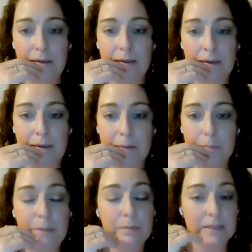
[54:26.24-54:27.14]
uh,
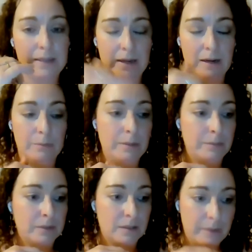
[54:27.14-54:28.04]
people's care,
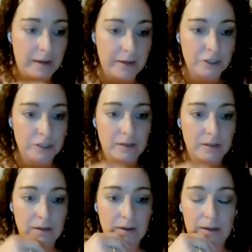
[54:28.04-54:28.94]
people's compassion
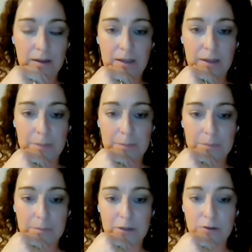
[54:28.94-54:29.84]
um,
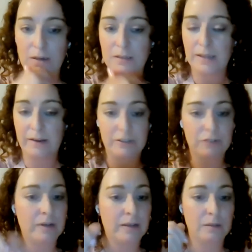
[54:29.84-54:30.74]
across every
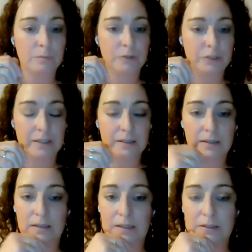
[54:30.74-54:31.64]
strand of the project.
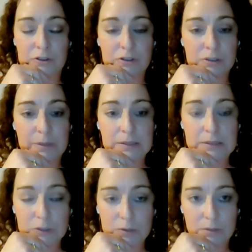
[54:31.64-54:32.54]
It has just been
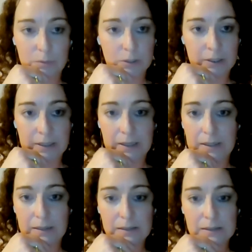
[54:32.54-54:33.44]
so rewarding.
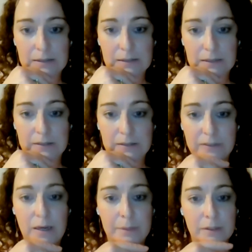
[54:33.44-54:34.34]
It's it's
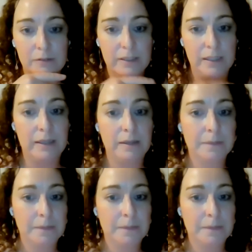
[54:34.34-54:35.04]
phenomenal, really.